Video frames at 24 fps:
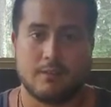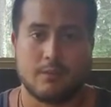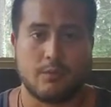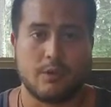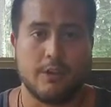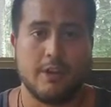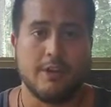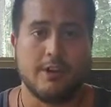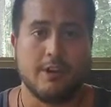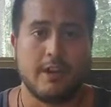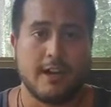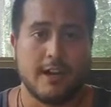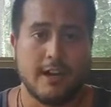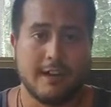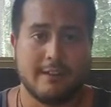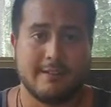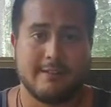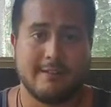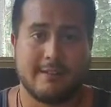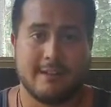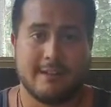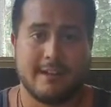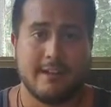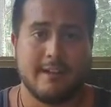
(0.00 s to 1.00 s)

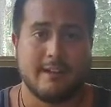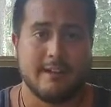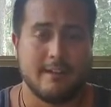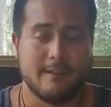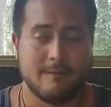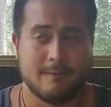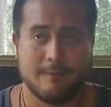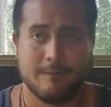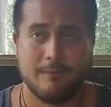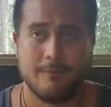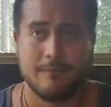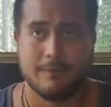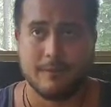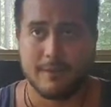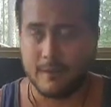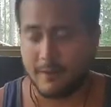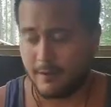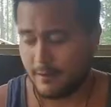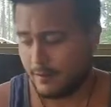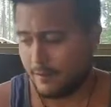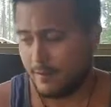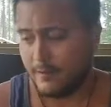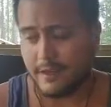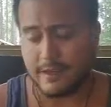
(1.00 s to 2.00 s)
realize that
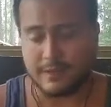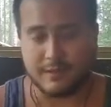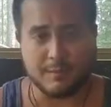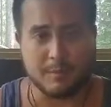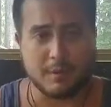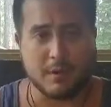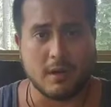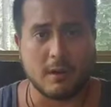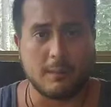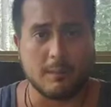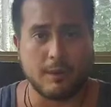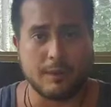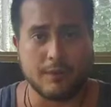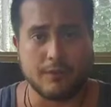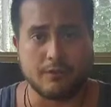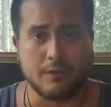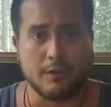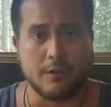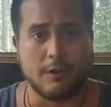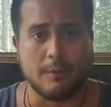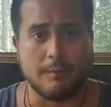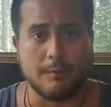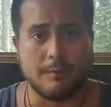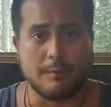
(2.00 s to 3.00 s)
that's probably
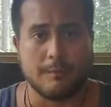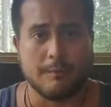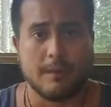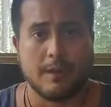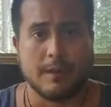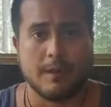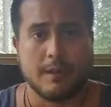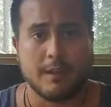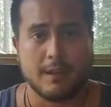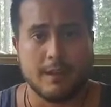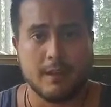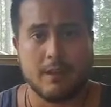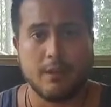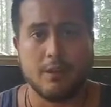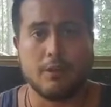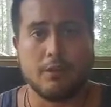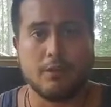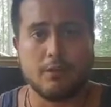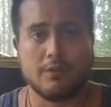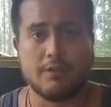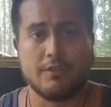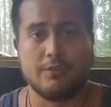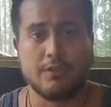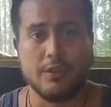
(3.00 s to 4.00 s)
from
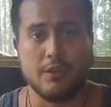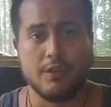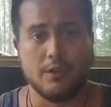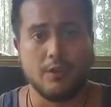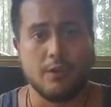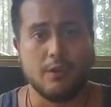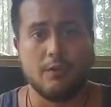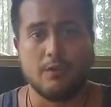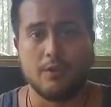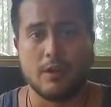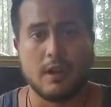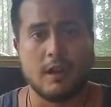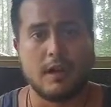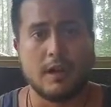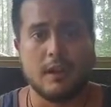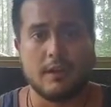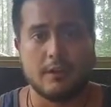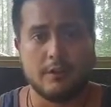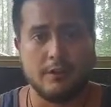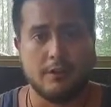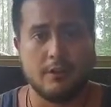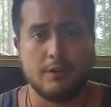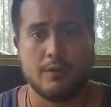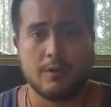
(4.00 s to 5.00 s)
years of you
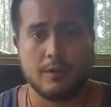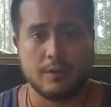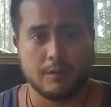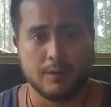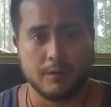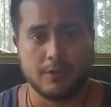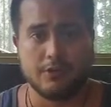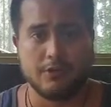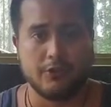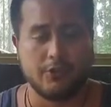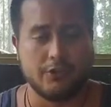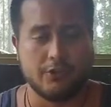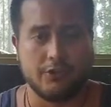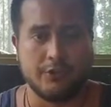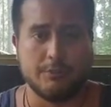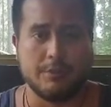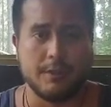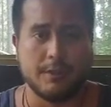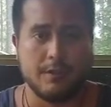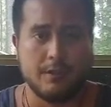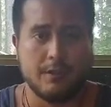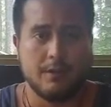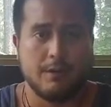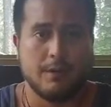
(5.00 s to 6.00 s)
not doing what you should
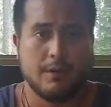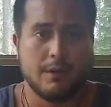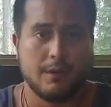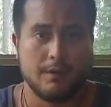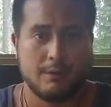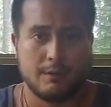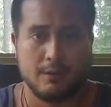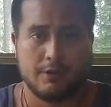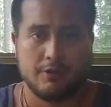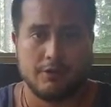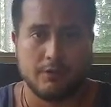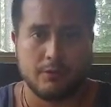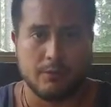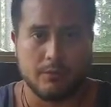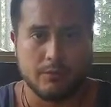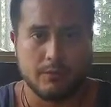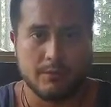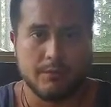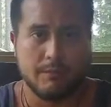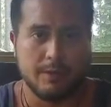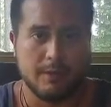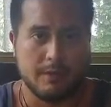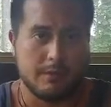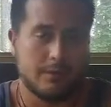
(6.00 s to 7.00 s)
be doing, which
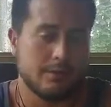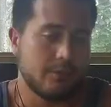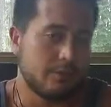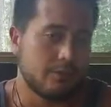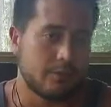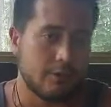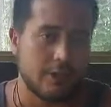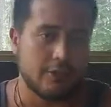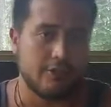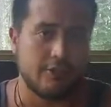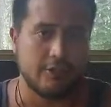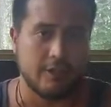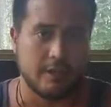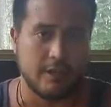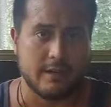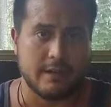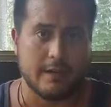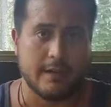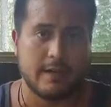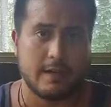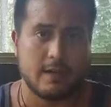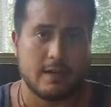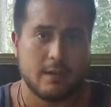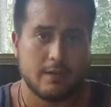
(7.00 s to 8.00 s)
would be stretching it
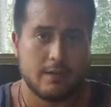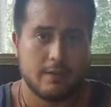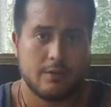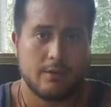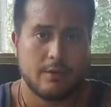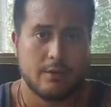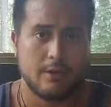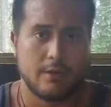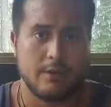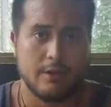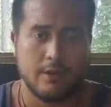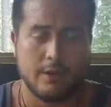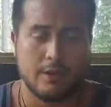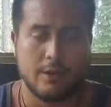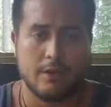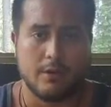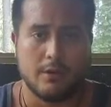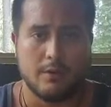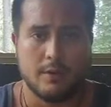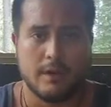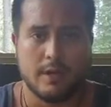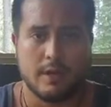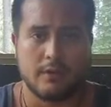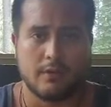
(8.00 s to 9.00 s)
out or, you
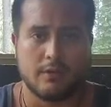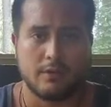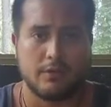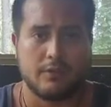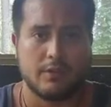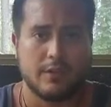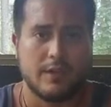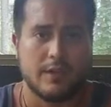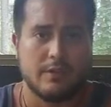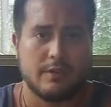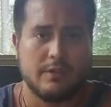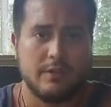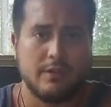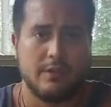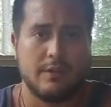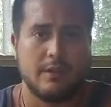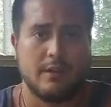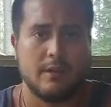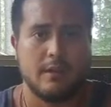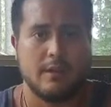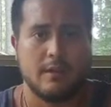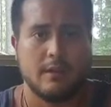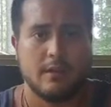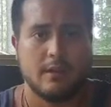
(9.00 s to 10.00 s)
know, exercising
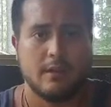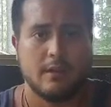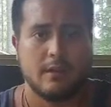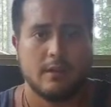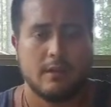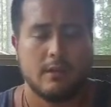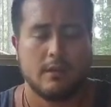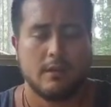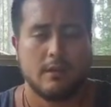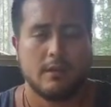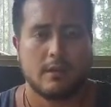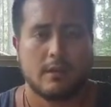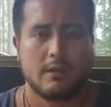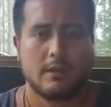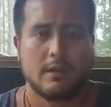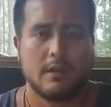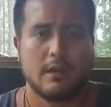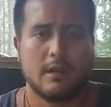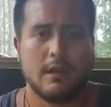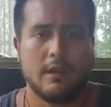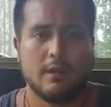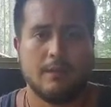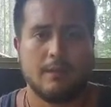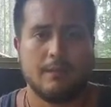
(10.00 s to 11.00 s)
it.
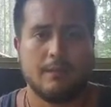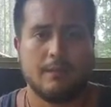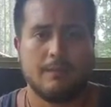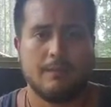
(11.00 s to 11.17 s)
Okay.